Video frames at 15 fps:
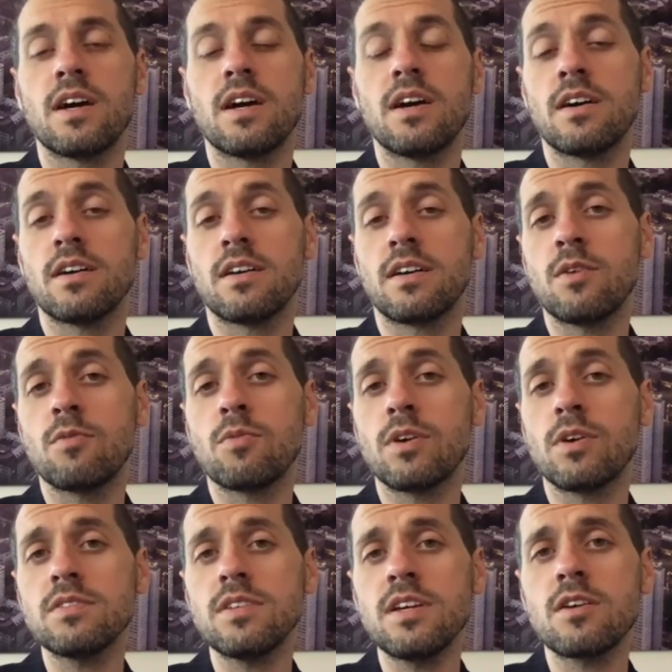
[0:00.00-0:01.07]
Uh, it
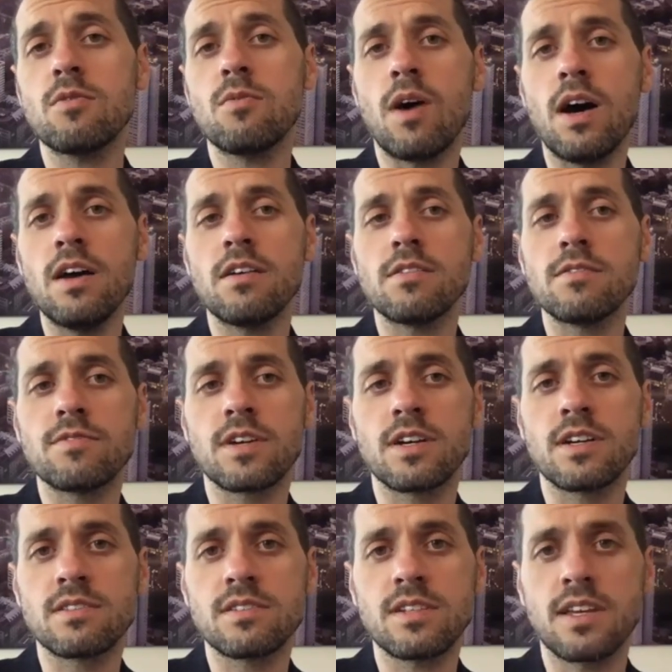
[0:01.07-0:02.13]
will take a while for
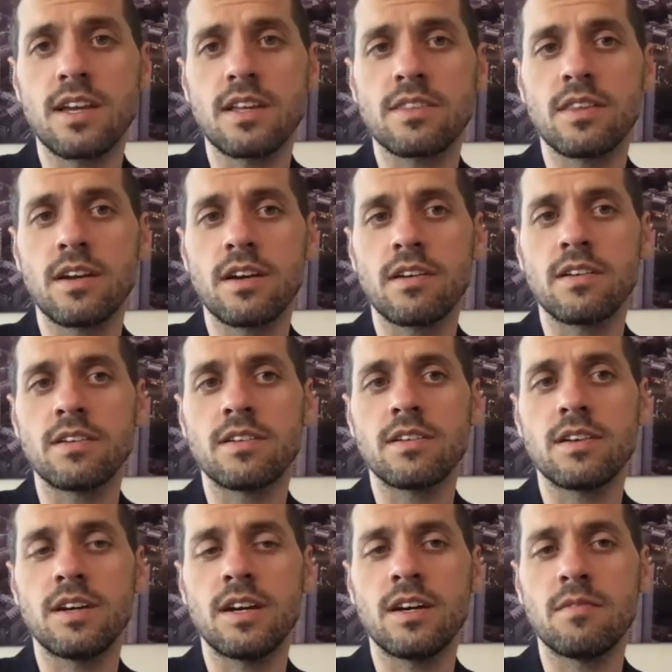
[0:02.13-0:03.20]
us to get there,
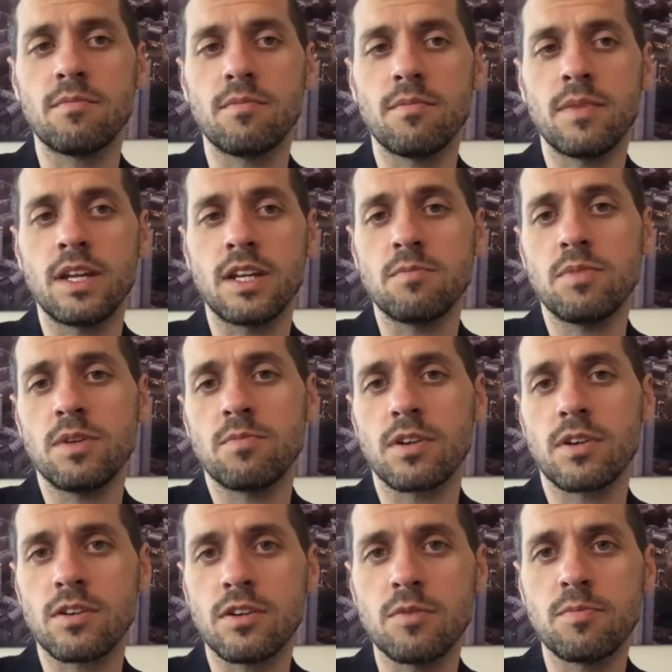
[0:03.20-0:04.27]
and um, many
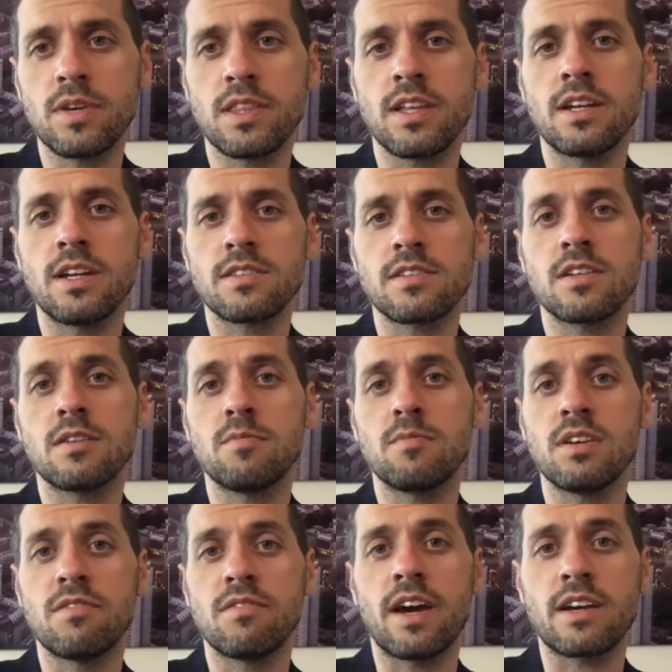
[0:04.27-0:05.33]
people are hoping that it's going to
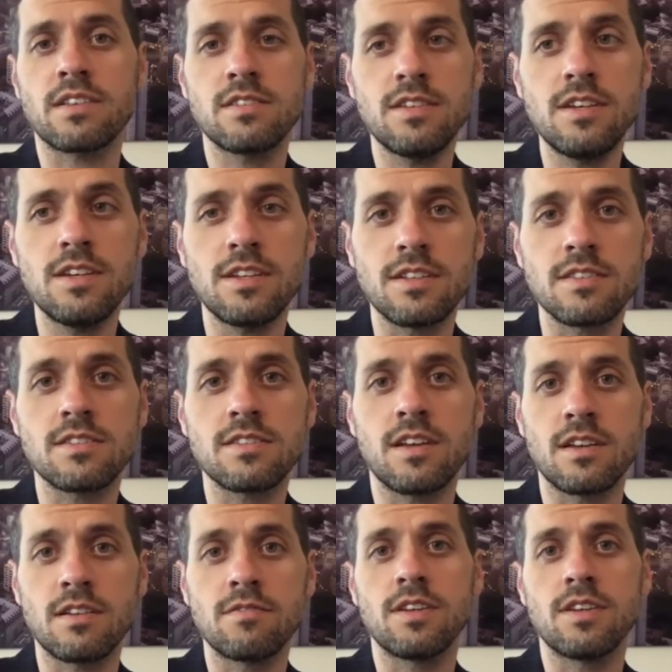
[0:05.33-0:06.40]
be a vaccine
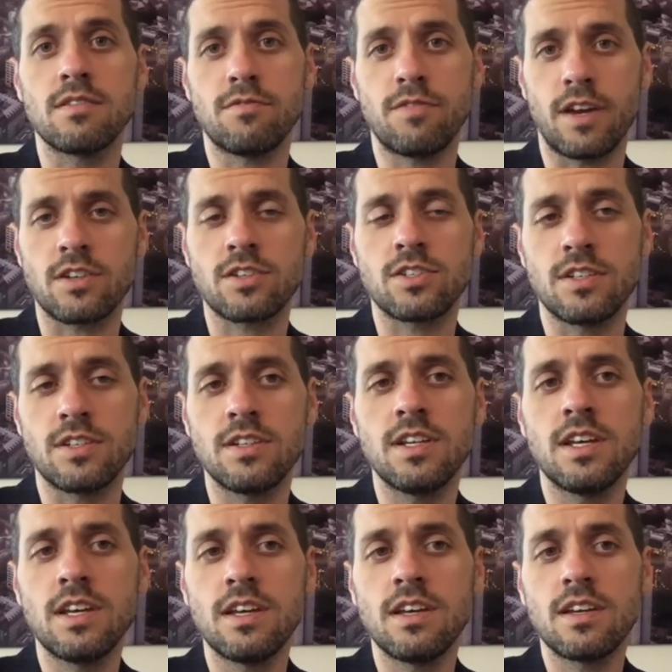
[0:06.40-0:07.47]
instead of the infection.
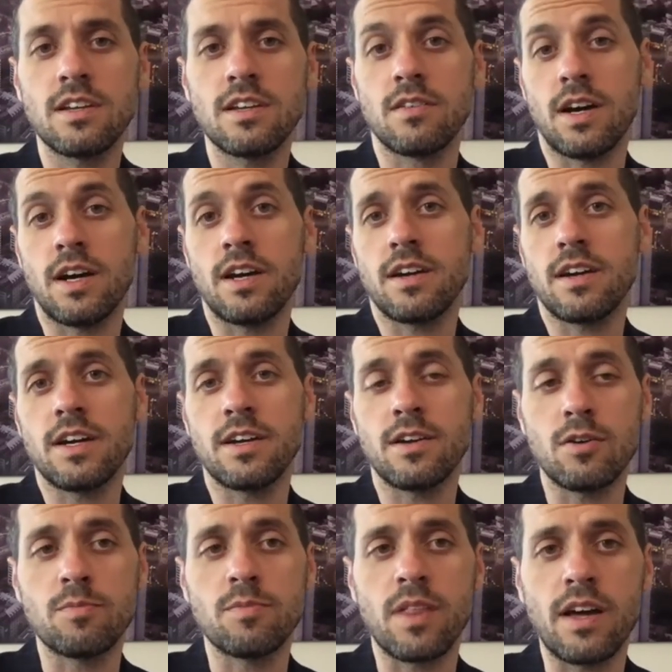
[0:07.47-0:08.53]
You know, I, I
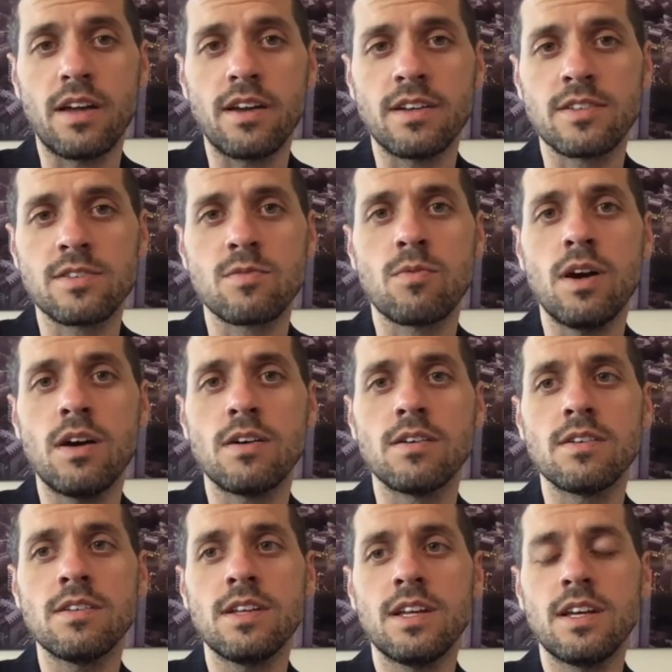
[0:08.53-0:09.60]
hope that as
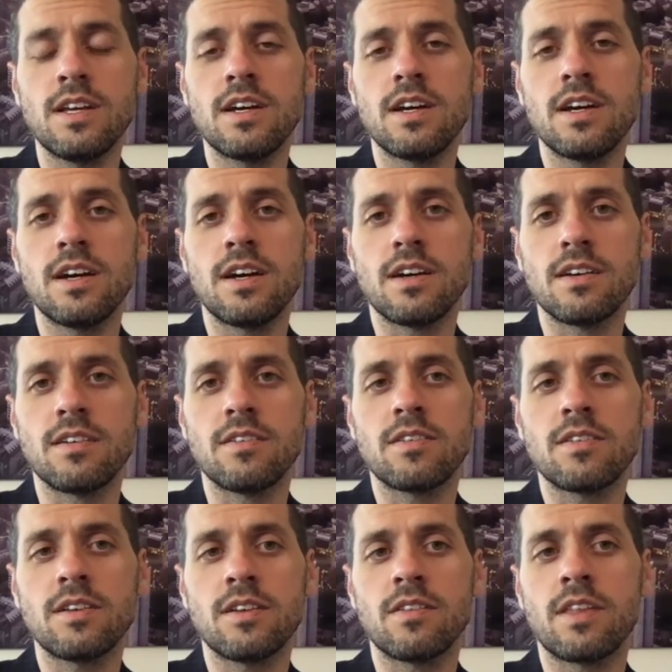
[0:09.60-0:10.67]
well. Uh,
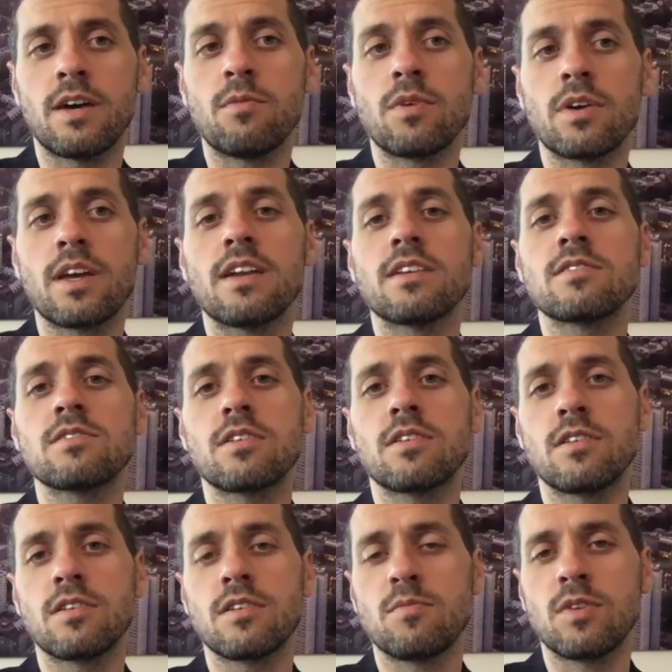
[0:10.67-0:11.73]
you know, that will get us to
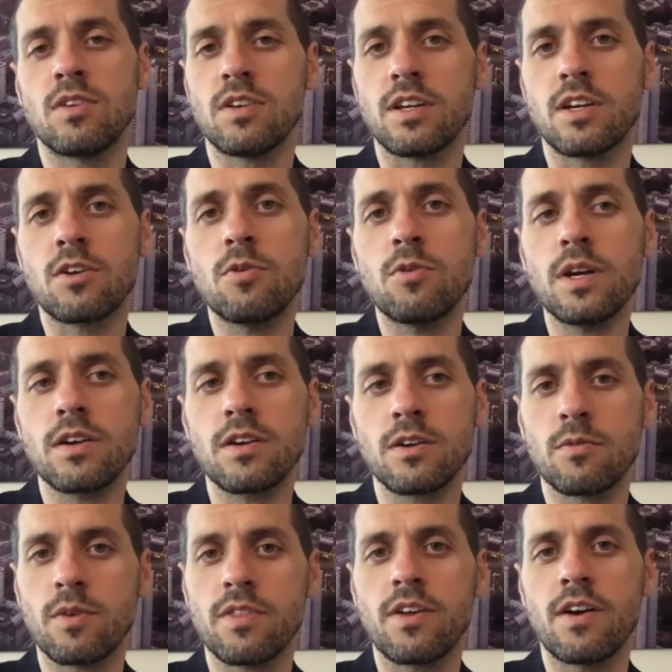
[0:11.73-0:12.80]
herd immunity
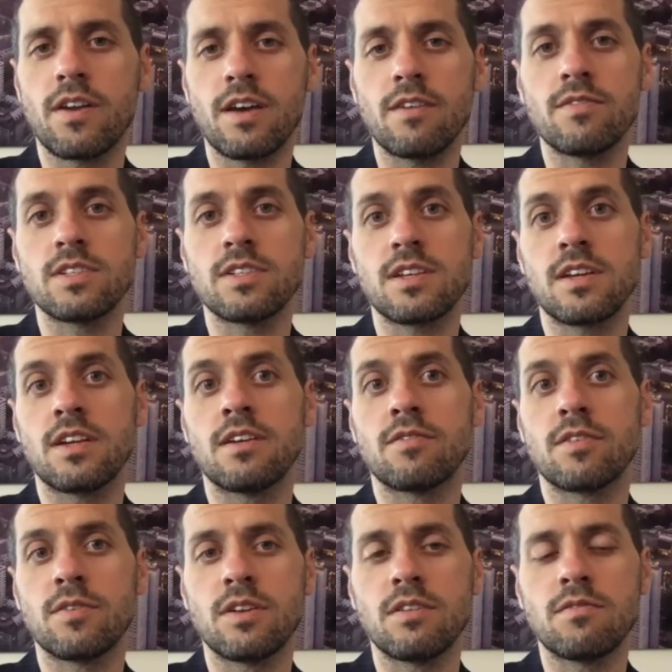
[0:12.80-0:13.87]
quicker without having to get
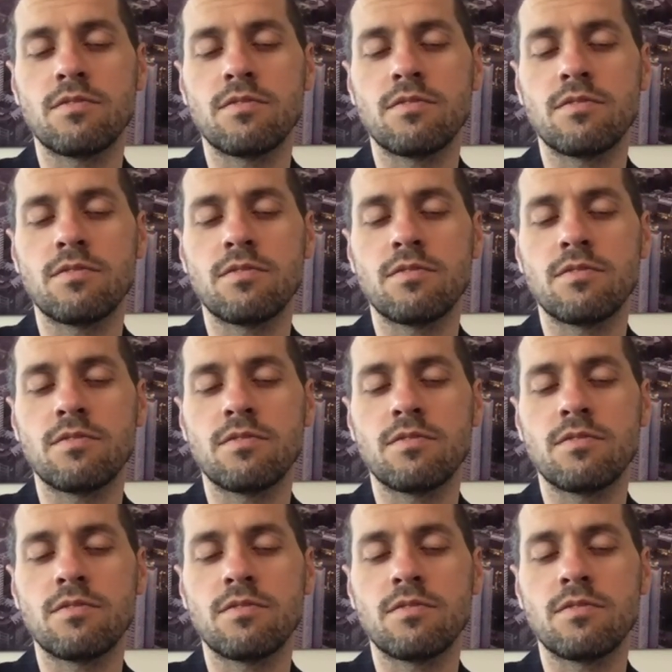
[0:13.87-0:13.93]
everyone